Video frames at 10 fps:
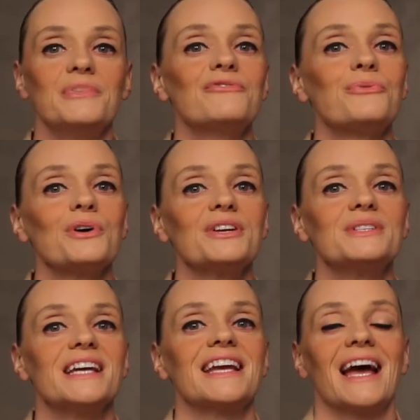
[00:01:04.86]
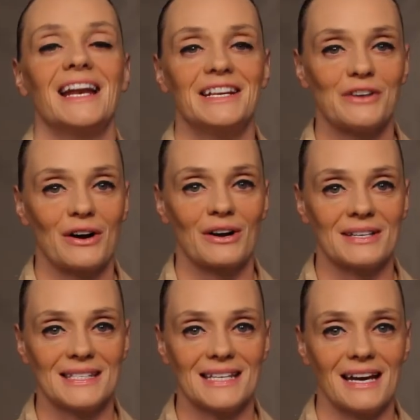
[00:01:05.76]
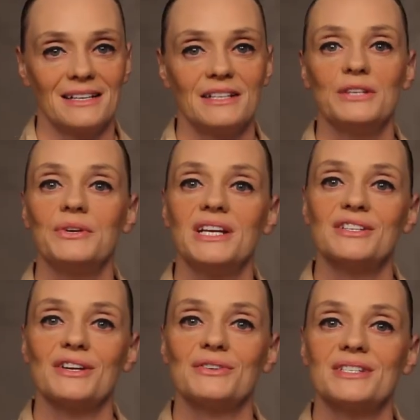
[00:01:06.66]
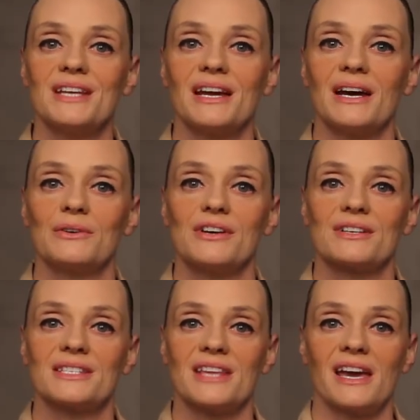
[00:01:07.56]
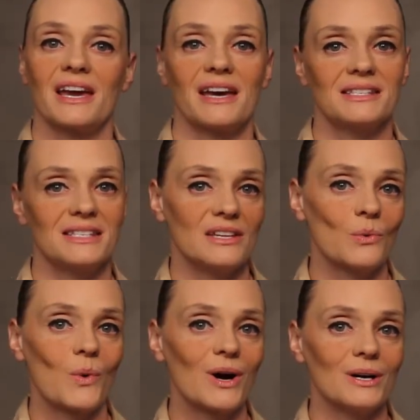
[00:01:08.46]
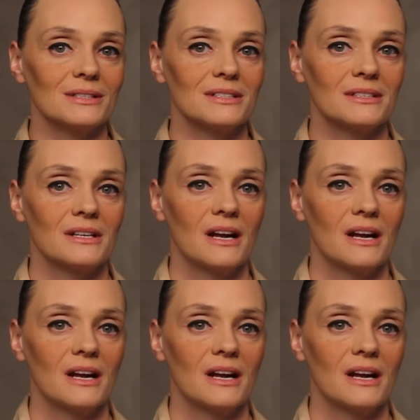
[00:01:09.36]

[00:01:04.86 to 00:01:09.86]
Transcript: Before you take any dog on set, you need to understand how dogs think and see the world.